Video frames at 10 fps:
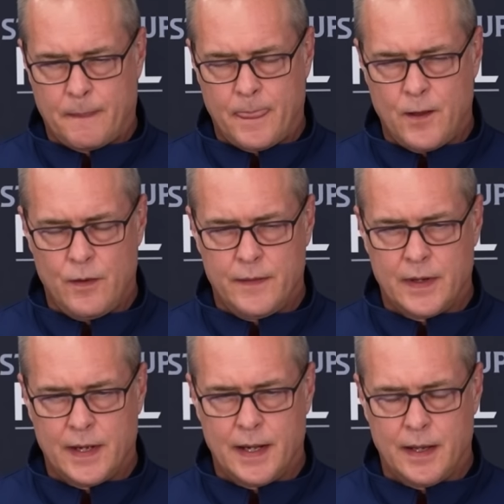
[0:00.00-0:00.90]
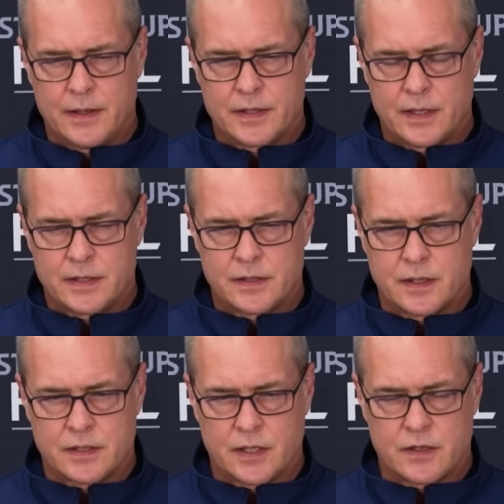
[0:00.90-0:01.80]
No, I've got it. It's, it's,
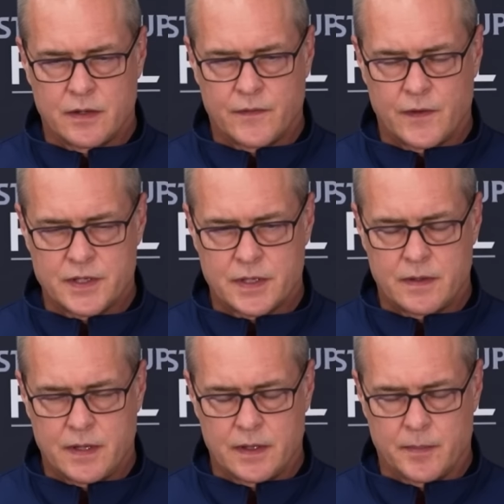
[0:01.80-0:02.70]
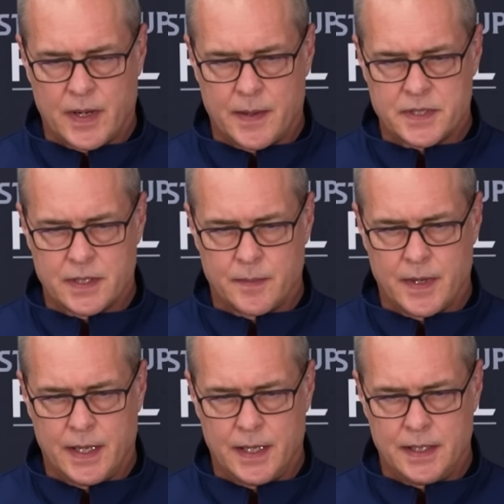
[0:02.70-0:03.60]
it's the first thing that pops into
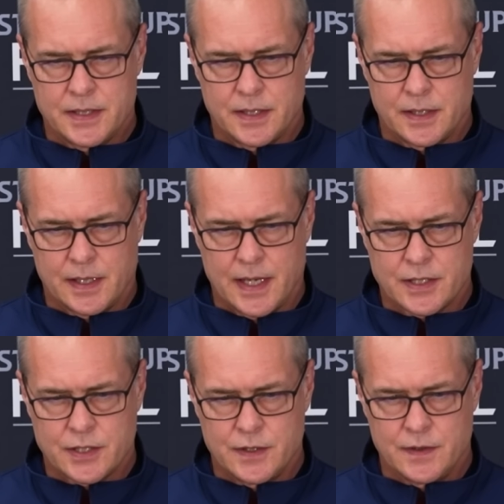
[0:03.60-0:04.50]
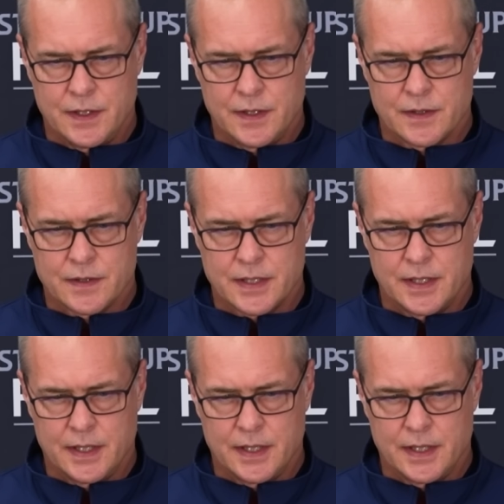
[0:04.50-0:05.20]
my head isn't the last two years.